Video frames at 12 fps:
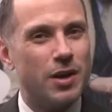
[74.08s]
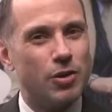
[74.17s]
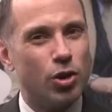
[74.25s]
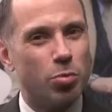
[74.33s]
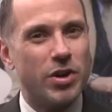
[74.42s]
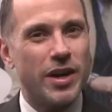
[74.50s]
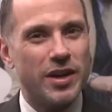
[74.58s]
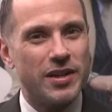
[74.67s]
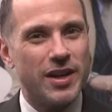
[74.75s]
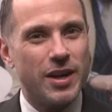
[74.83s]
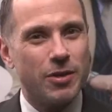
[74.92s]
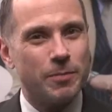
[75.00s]
no brown in
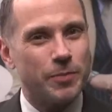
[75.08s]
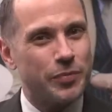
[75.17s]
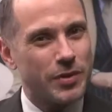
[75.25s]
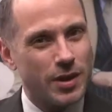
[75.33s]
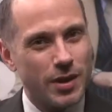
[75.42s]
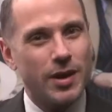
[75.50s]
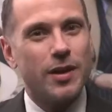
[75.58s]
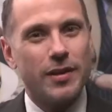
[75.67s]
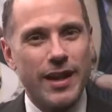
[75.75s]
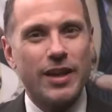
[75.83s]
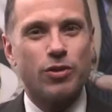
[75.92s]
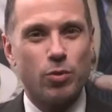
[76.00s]
town,
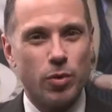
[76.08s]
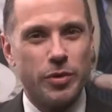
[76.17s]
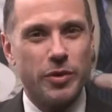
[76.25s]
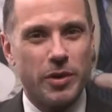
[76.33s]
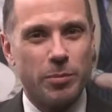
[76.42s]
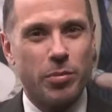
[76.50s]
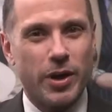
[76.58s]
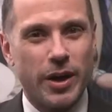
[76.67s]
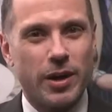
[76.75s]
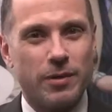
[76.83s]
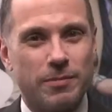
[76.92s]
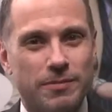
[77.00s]
that's a rule you can
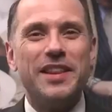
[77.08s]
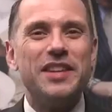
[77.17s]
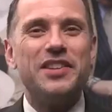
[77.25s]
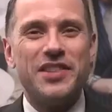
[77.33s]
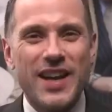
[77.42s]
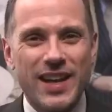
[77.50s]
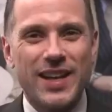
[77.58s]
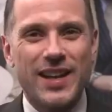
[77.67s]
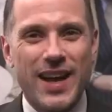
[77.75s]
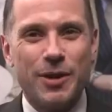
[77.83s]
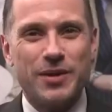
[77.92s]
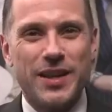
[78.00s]
break. The second
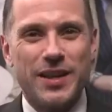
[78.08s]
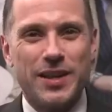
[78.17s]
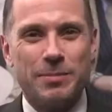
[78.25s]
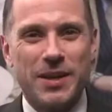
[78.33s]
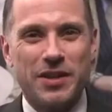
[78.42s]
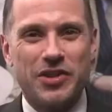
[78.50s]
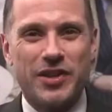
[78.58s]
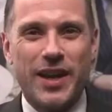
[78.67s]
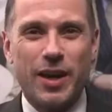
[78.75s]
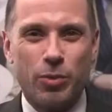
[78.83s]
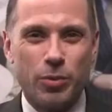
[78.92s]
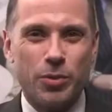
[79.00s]
outdated men's
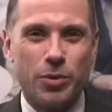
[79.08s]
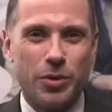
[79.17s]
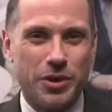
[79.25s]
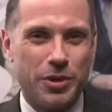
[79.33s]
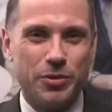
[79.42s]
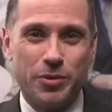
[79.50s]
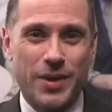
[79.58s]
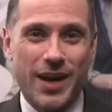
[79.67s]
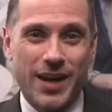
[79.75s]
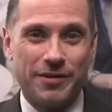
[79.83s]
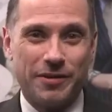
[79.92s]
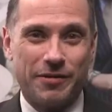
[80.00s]
style rule you do not
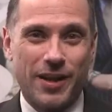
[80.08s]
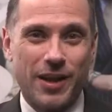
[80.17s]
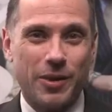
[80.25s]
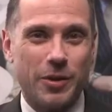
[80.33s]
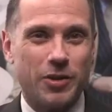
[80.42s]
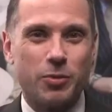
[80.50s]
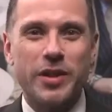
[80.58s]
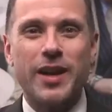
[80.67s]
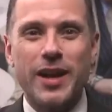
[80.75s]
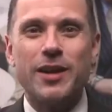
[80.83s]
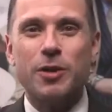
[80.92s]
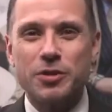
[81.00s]
have to follow is one
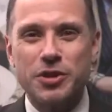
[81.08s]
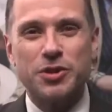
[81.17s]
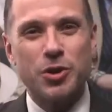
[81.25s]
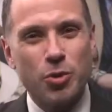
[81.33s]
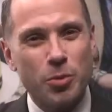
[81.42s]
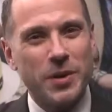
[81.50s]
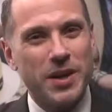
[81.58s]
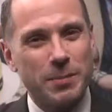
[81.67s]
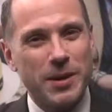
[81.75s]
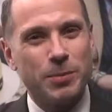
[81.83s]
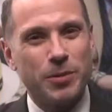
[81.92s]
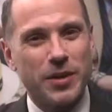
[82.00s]
that I know so many
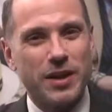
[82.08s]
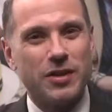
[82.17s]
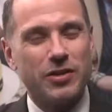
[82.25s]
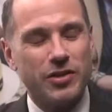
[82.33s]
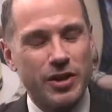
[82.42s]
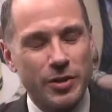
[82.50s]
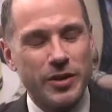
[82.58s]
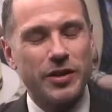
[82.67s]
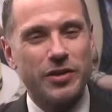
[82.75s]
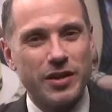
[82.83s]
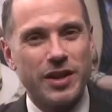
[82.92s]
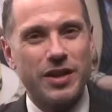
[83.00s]
people get
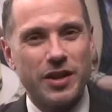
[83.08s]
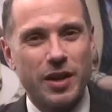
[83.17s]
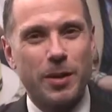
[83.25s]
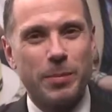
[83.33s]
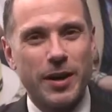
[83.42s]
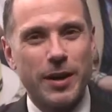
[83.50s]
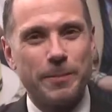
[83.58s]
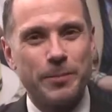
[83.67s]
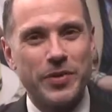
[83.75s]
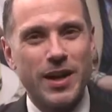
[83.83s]
seriously hung up on,